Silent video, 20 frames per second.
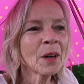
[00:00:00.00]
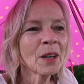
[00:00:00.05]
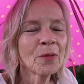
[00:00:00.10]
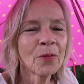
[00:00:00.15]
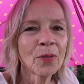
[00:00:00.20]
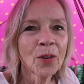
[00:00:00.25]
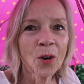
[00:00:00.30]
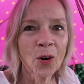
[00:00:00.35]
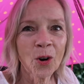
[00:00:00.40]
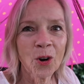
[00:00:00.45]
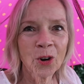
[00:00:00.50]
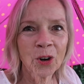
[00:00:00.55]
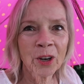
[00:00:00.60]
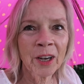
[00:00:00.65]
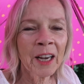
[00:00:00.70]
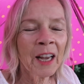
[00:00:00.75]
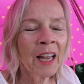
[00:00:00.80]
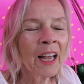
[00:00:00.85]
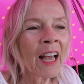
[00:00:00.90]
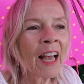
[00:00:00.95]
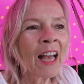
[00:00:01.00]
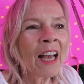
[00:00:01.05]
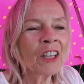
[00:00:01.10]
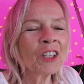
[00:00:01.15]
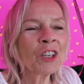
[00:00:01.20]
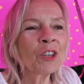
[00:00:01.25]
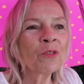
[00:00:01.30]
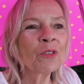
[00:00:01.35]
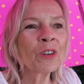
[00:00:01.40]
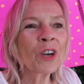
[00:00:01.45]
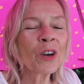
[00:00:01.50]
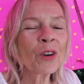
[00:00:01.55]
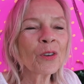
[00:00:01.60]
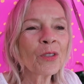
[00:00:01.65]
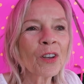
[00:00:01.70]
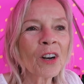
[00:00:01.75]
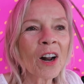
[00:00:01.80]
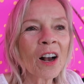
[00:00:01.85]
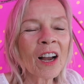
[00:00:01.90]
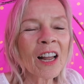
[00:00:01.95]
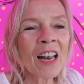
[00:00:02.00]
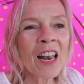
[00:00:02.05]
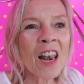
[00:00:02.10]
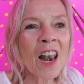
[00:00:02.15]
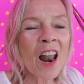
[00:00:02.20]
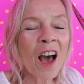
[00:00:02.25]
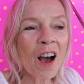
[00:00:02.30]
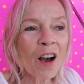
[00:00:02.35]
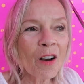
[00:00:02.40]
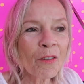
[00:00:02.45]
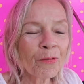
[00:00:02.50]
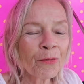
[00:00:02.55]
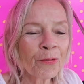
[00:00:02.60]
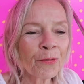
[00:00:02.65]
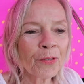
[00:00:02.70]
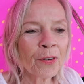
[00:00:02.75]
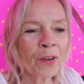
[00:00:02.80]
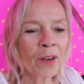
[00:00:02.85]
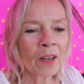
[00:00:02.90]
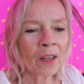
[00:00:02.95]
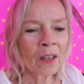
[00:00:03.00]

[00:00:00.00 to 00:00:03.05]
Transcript: my vlog, you know that I love